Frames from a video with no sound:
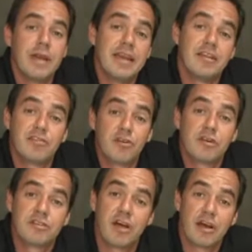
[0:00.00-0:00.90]
we're ready to
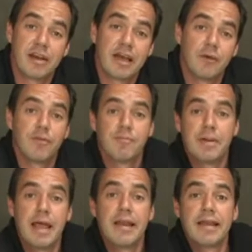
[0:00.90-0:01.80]
start tiling now.
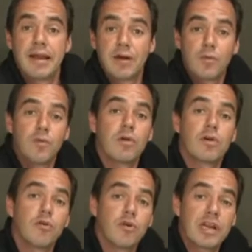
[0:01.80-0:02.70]
We've planned out our
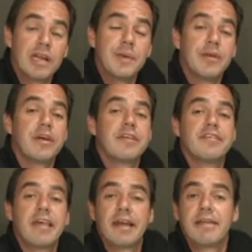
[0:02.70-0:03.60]
wall accordingly, we know
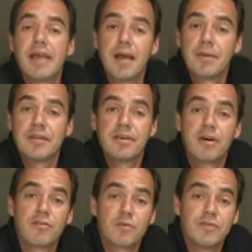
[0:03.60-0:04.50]
exactly how many
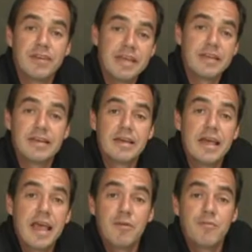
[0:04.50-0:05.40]
tiles we need,
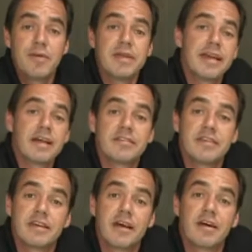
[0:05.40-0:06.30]
and we've been down to
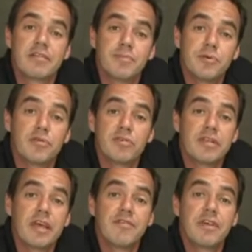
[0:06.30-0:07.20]
see the guys at
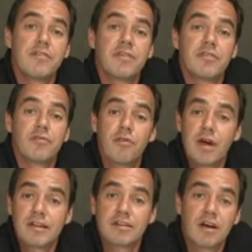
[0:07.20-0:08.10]
Builders and they've given us the
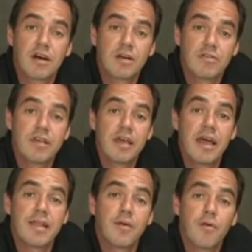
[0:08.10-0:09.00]
right tiles
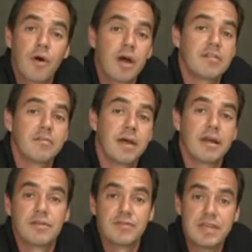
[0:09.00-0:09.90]
and the right
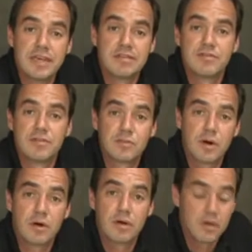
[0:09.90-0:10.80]
amount of adhesive as
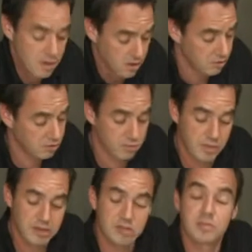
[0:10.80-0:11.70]
well. Not
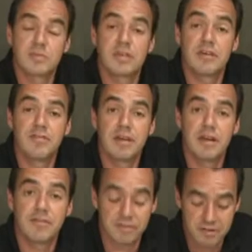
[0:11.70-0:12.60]
to mention some safety
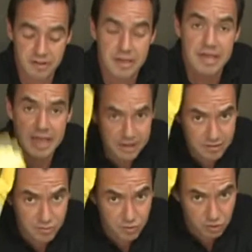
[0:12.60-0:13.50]
gloves
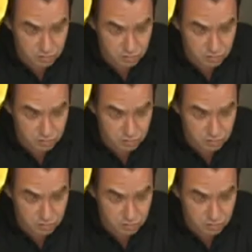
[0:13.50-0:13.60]
and some